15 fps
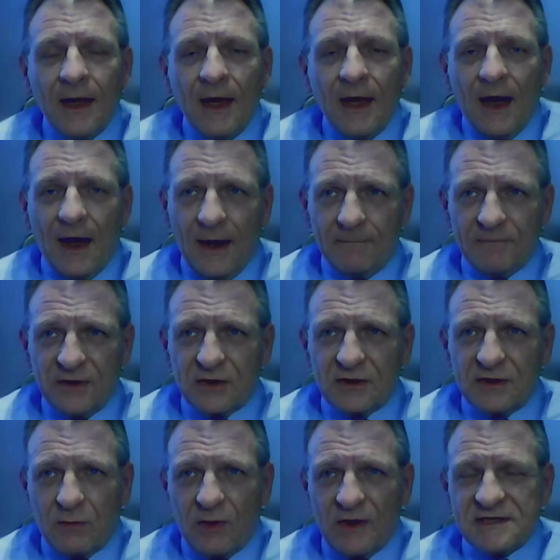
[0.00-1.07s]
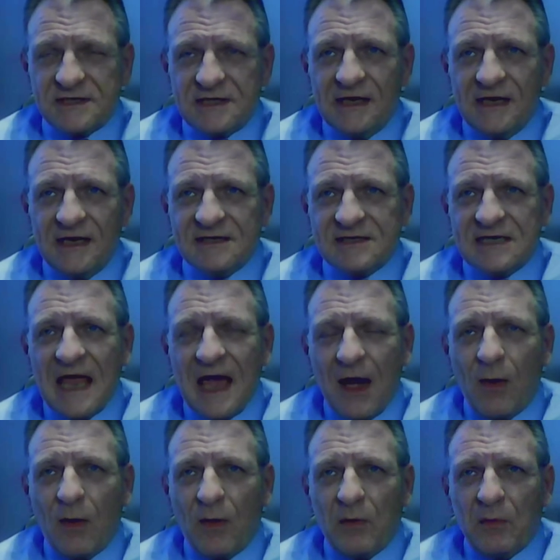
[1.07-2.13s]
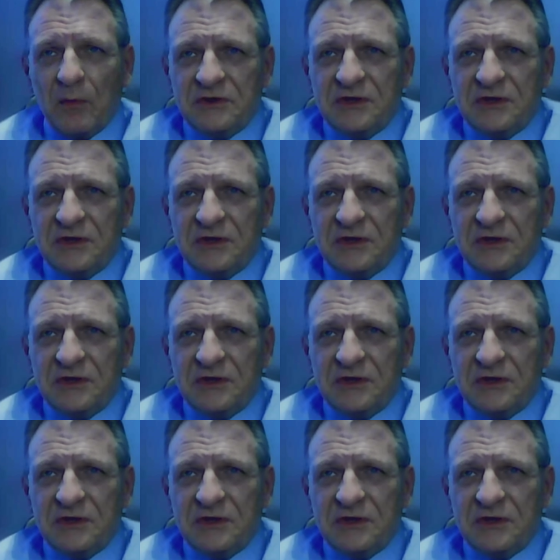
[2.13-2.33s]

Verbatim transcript: Um, the, the question is now,